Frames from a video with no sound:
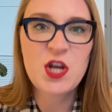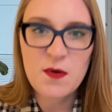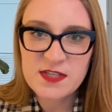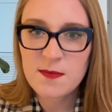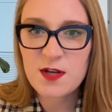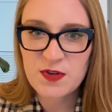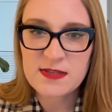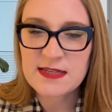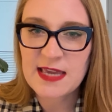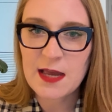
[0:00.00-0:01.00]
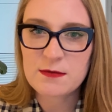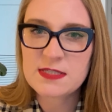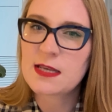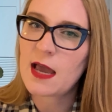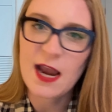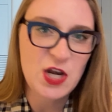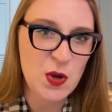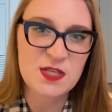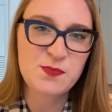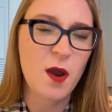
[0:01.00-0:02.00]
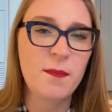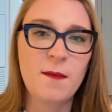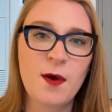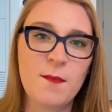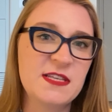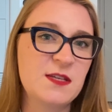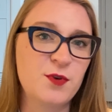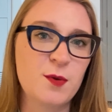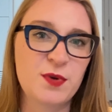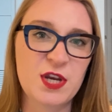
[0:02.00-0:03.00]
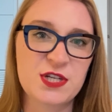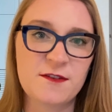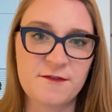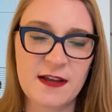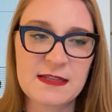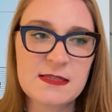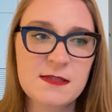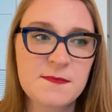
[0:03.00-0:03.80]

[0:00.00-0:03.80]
know it's about trust accounts. I know it's probably about misappropriation of funds.